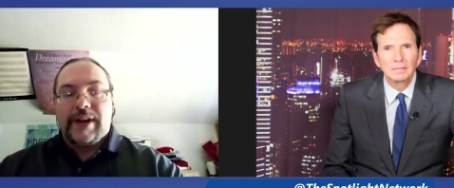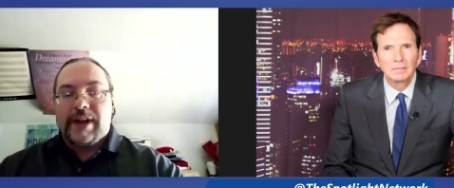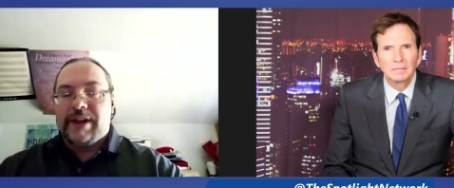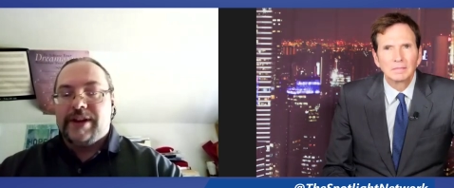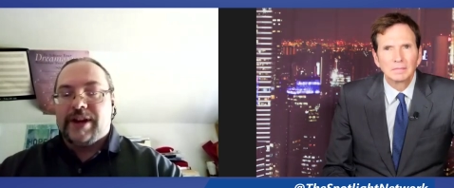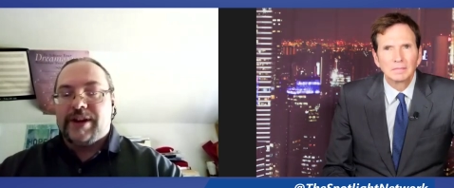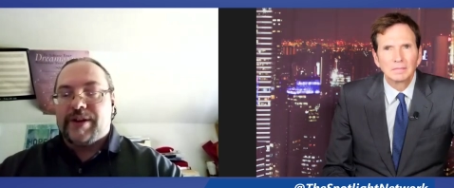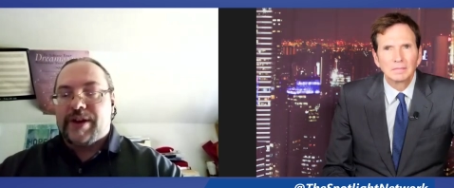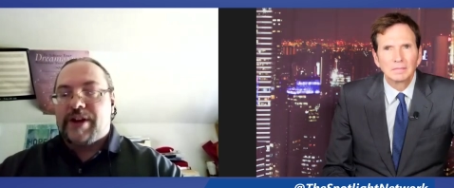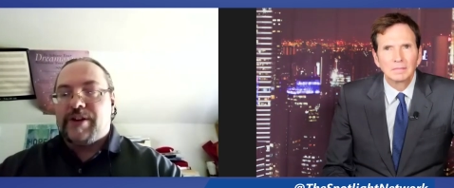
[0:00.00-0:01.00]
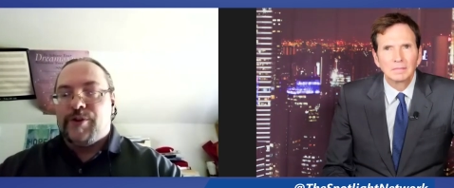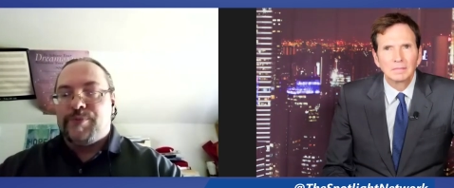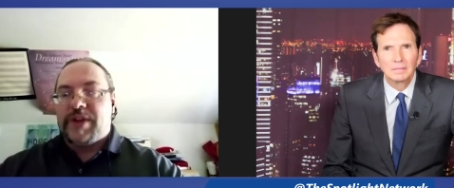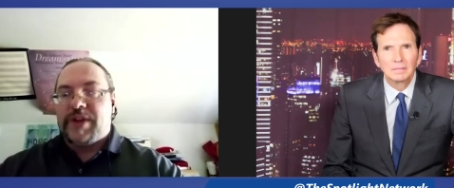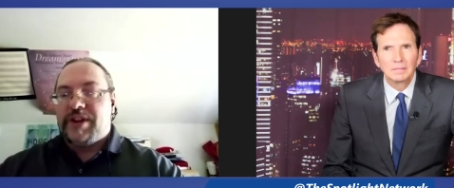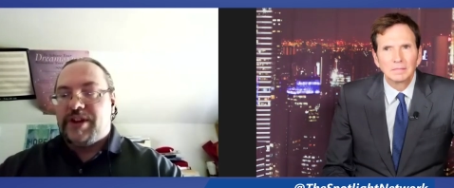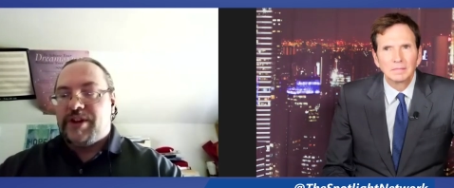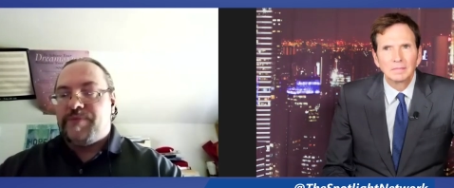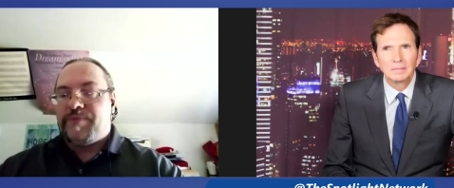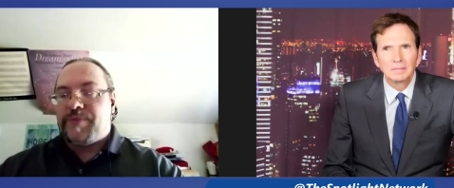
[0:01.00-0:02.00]
Speaker 1: And I hope
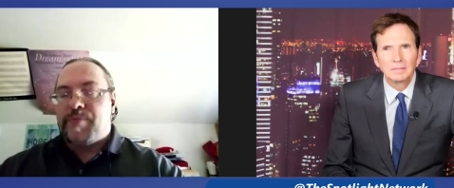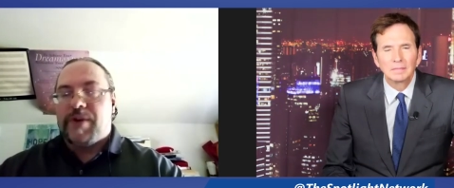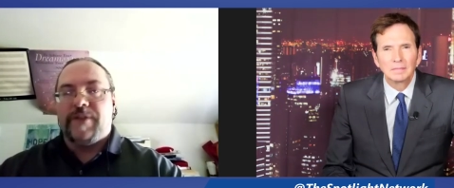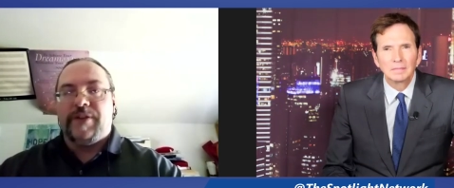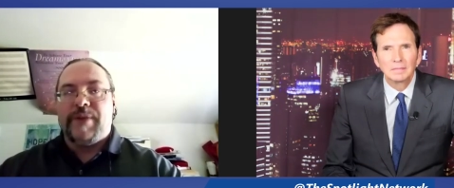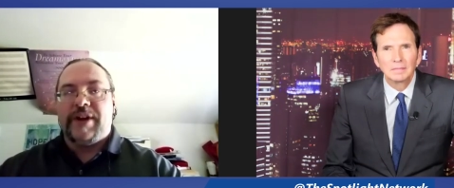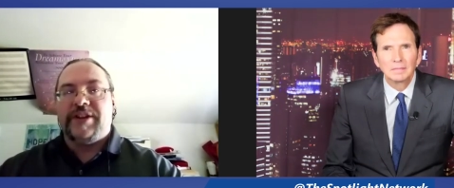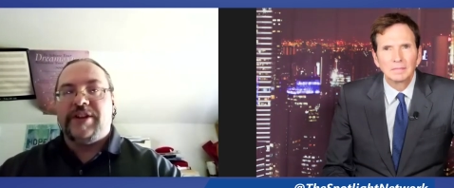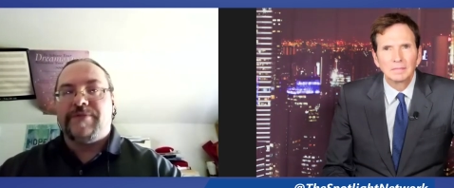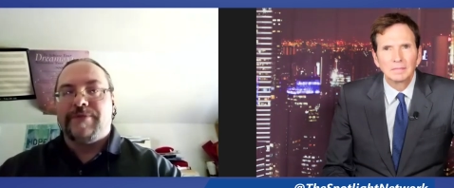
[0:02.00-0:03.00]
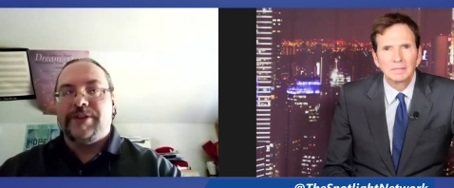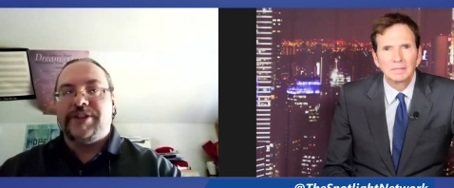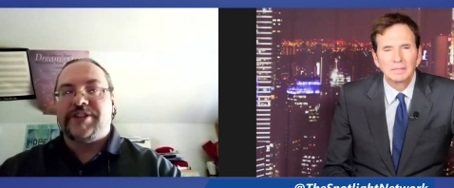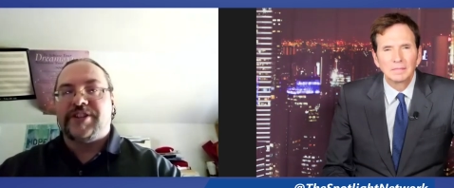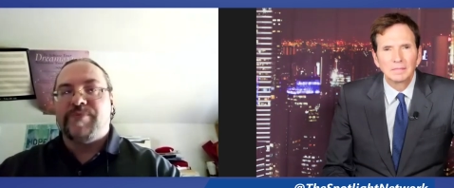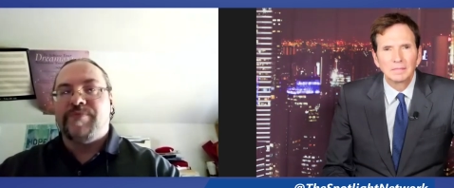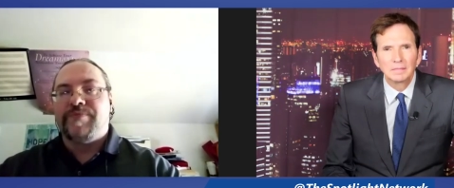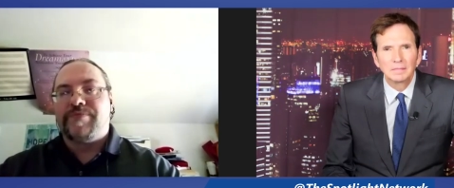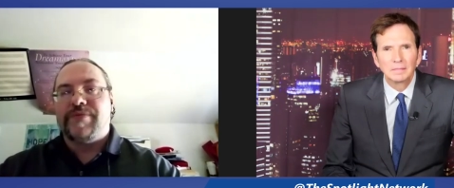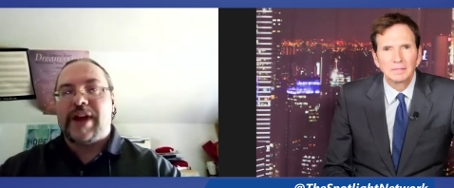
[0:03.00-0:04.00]
that that part of humanity reaches them,
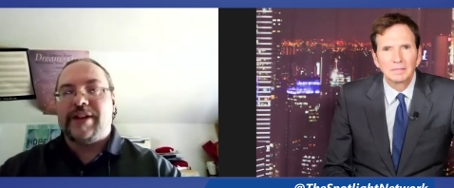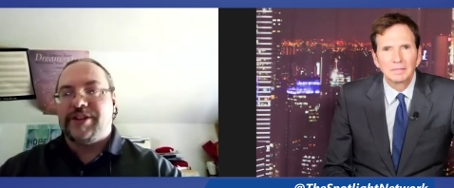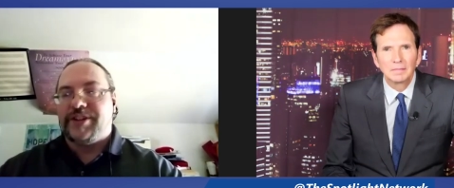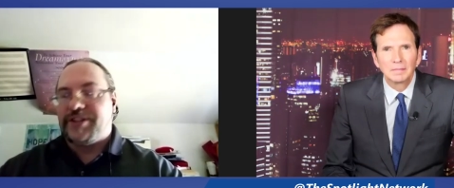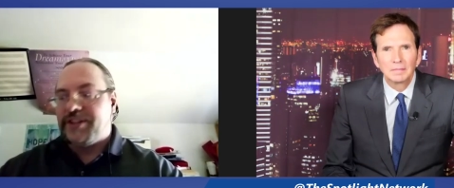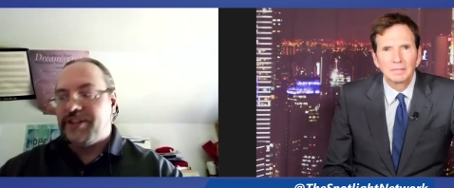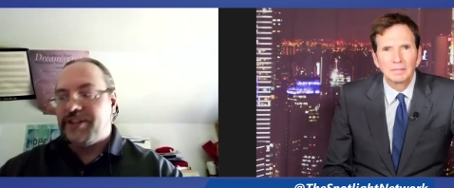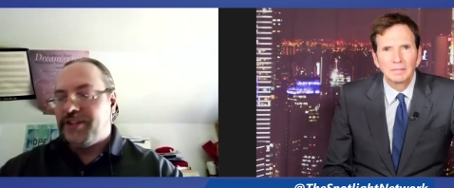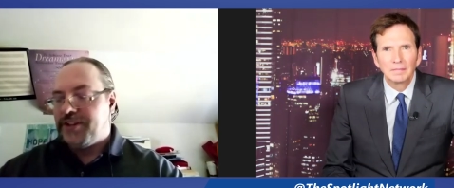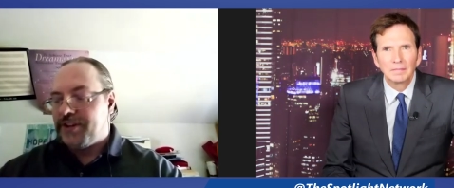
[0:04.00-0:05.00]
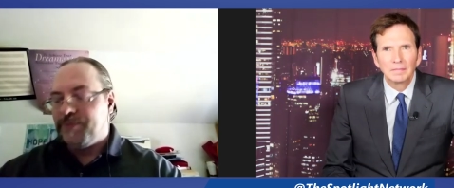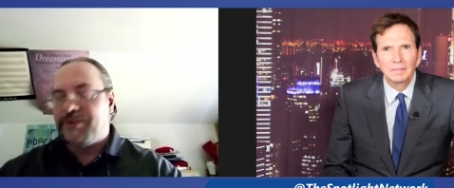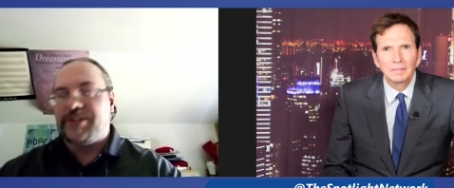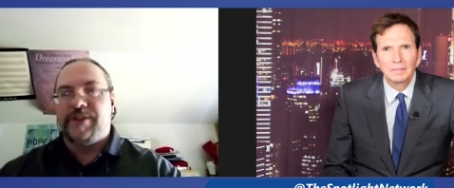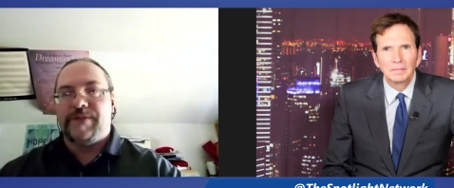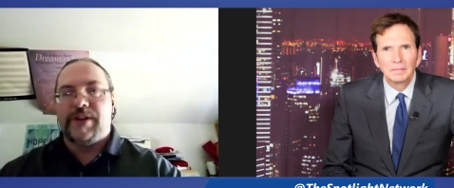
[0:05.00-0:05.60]
not just in terms of